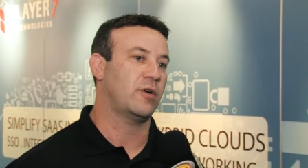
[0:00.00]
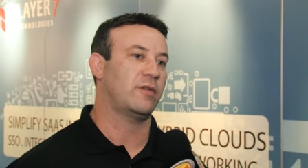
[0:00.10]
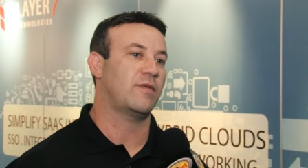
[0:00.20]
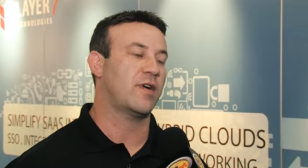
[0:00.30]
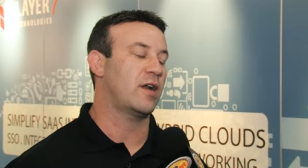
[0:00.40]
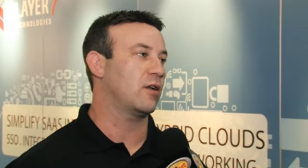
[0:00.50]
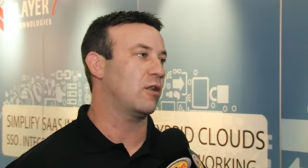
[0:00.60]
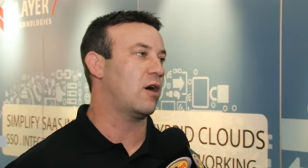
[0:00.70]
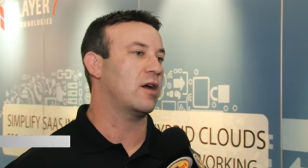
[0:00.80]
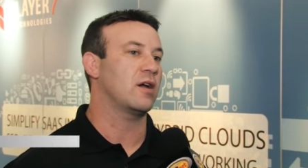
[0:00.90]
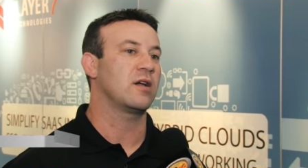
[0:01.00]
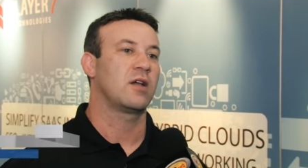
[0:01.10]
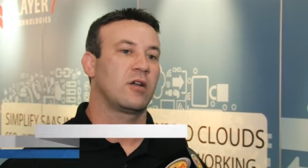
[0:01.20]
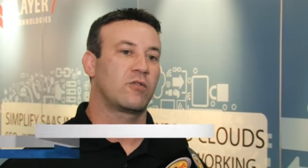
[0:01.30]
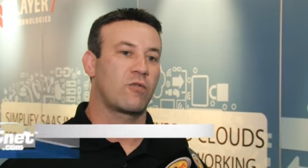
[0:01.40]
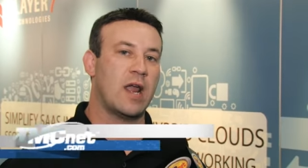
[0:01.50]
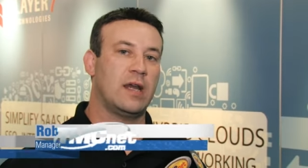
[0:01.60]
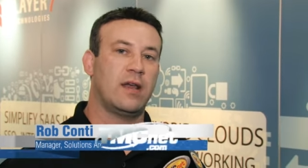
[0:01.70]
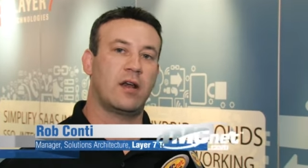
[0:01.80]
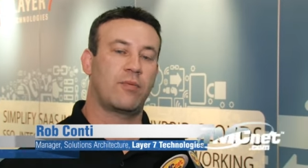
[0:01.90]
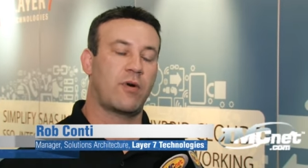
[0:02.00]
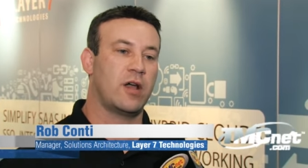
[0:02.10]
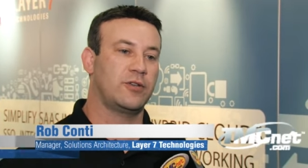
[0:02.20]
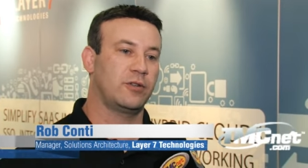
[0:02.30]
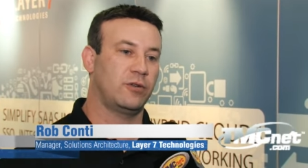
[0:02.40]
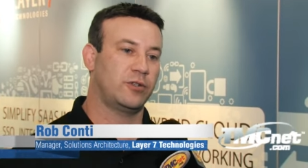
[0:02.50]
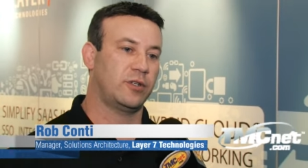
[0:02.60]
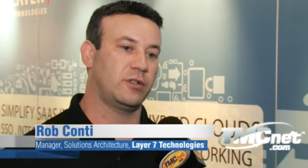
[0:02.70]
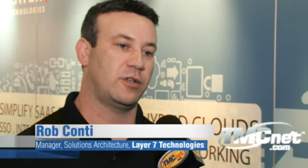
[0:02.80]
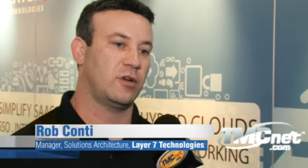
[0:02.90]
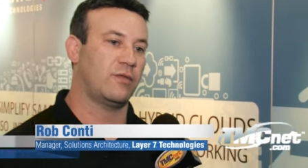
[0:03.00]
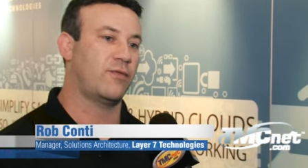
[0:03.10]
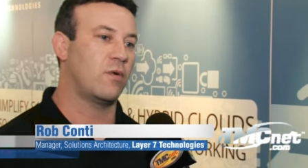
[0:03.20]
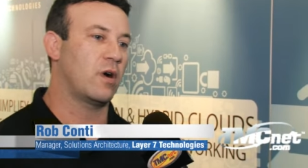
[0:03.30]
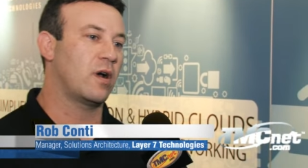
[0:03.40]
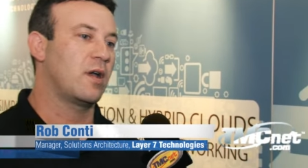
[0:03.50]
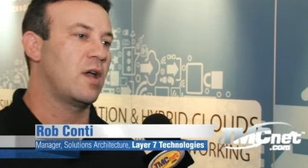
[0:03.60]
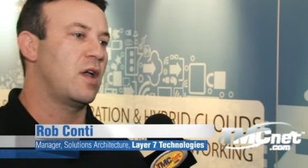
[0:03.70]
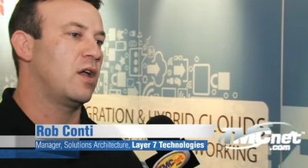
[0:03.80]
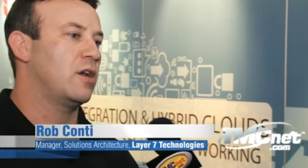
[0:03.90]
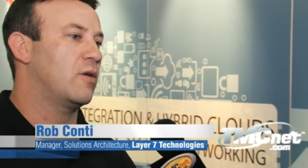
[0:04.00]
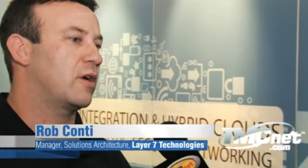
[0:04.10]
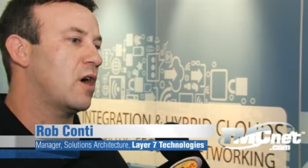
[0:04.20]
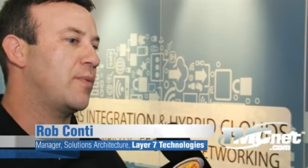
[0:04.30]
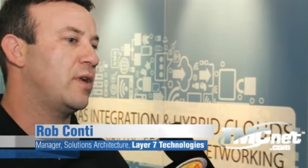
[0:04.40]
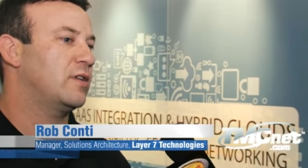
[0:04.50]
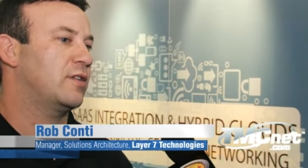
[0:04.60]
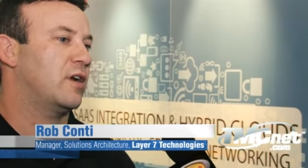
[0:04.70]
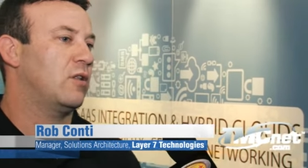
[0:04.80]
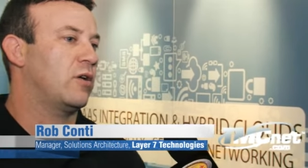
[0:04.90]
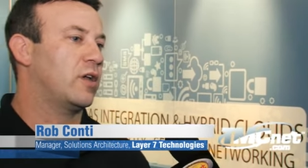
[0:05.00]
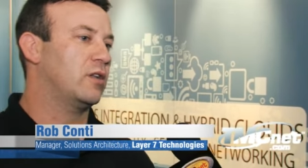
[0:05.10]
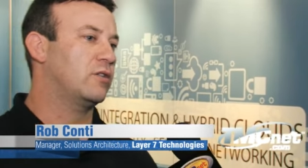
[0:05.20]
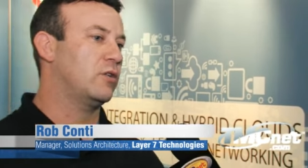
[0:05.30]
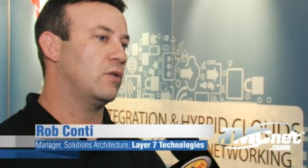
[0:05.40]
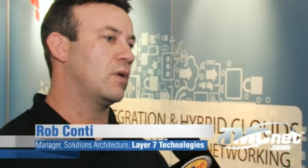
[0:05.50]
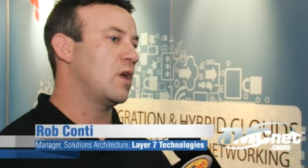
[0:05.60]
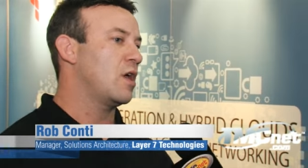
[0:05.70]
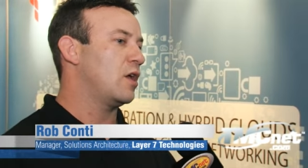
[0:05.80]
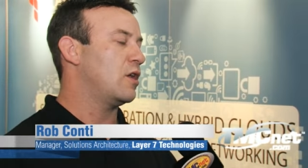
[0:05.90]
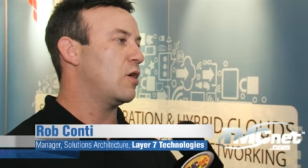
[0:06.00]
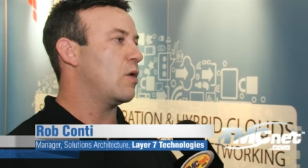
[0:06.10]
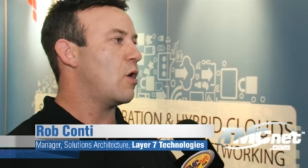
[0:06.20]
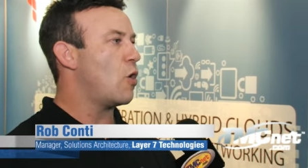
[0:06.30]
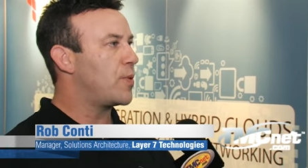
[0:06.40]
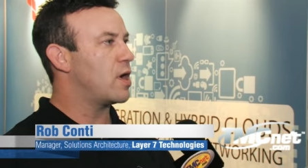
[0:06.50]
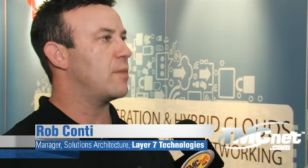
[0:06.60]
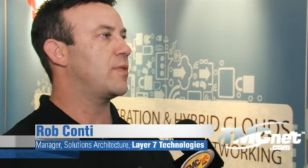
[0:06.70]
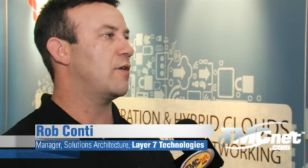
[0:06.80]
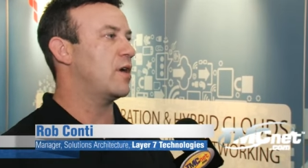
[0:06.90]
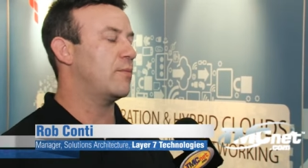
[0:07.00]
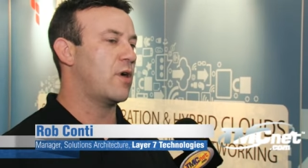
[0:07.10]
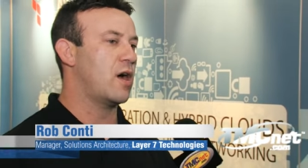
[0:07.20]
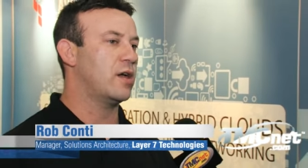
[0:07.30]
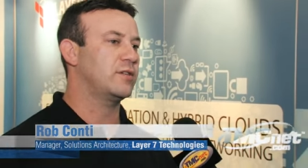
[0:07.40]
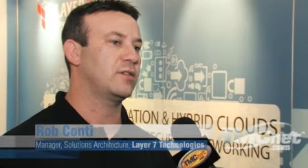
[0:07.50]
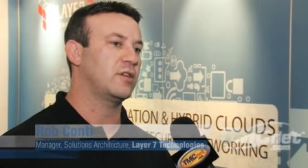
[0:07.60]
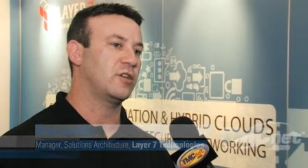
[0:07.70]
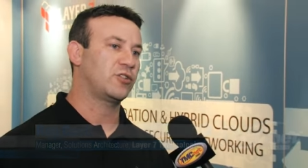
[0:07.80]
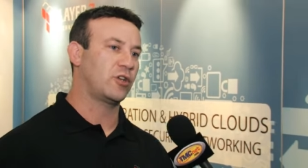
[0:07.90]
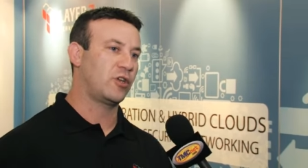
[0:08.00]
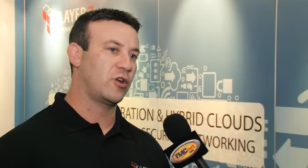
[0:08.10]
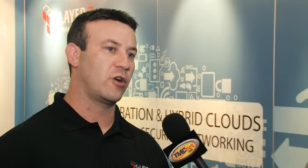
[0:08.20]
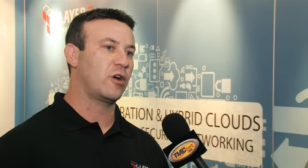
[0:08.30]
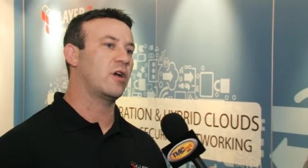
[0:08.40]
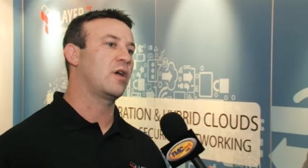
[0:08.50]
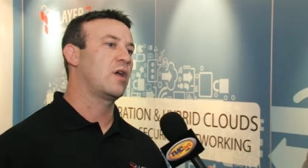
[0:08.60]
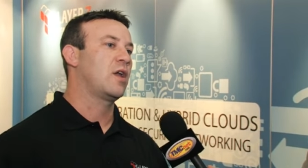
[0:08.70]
with, providing a lot of great enterprise solutions, you know, for you know, companies that are looking to, you know, open up their enterprises in a secure,